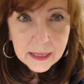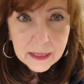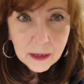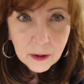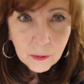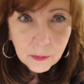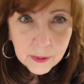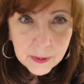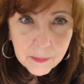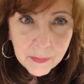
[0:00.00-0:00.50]
I'll
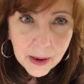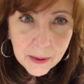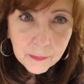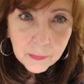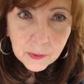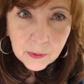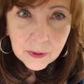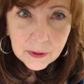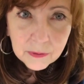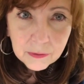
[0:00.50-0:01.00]

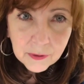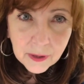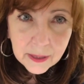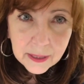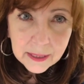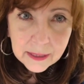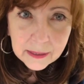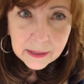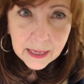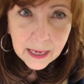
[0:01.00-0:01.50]
remember if
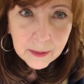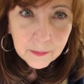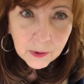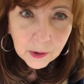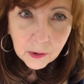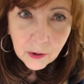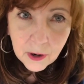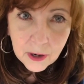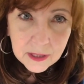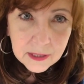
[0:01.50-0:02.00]
I came
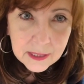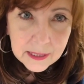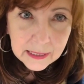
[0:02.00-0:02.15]
across